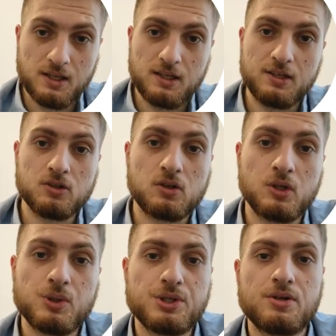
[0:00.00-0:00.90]
In
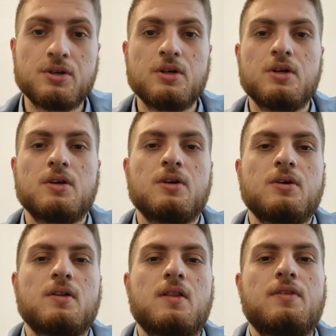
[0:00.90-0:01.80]
conclusion,
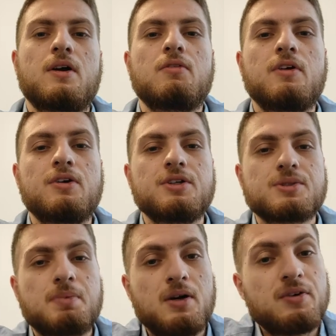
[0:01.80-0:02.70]
there are various
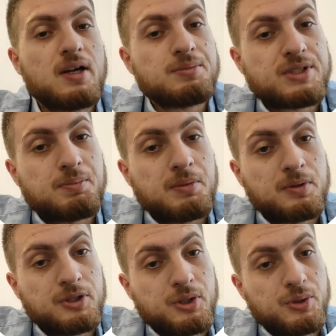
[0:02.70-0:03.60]
paradigms that
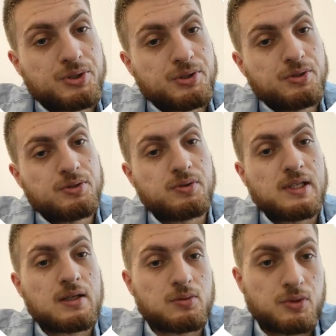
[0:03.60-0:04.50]
people use to
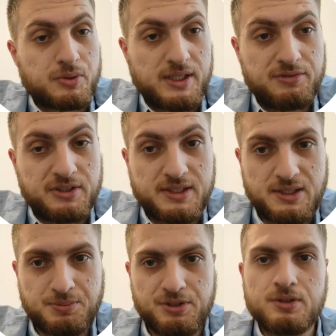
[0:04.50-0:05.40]
tackle road safety
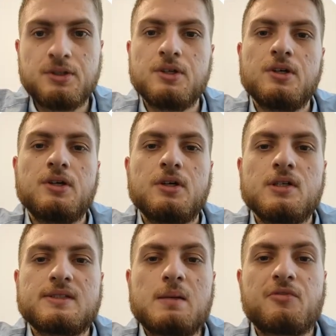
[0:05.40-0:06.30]
assessment.
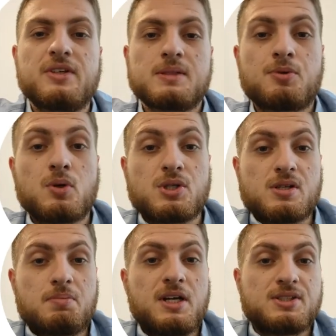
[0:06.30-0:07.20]
Some of these approaches
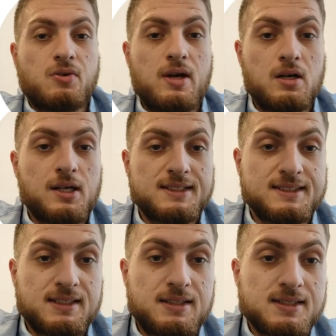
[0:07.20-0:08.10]
are based on analyzing
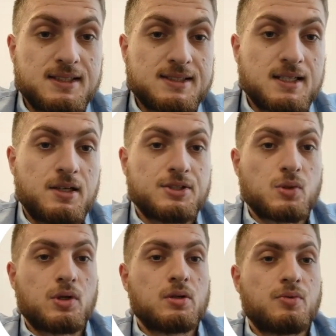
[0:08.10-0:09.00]
statistics and
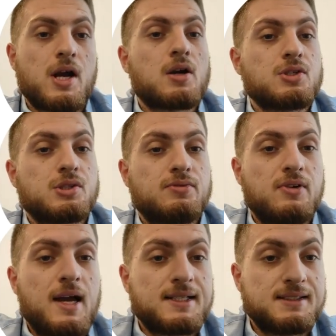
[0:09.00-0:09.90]
historical records of
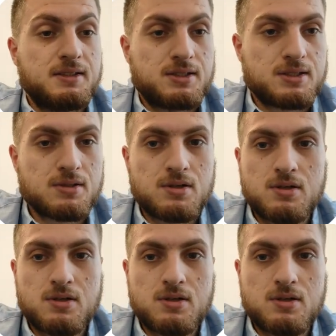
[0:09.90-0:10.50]
accidents.